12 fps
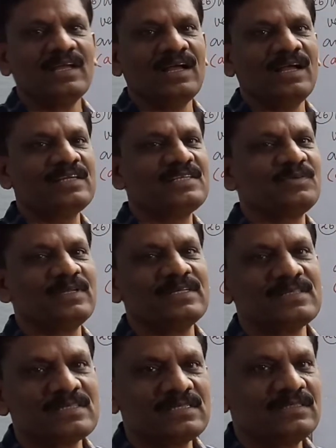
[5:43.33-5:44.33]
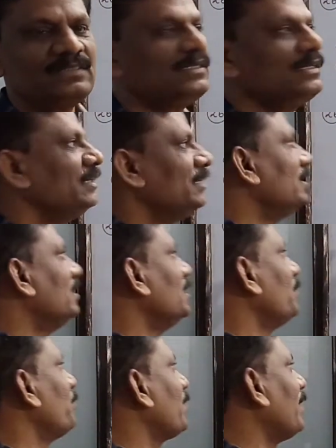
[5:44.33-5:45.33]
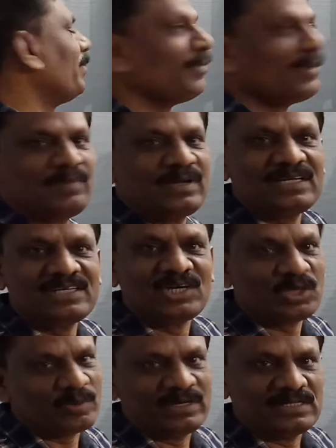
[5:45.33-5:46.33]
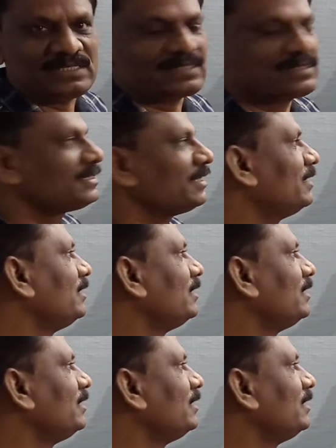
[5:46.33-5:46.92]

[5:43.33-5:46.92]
Hi students, problem number twenty-six.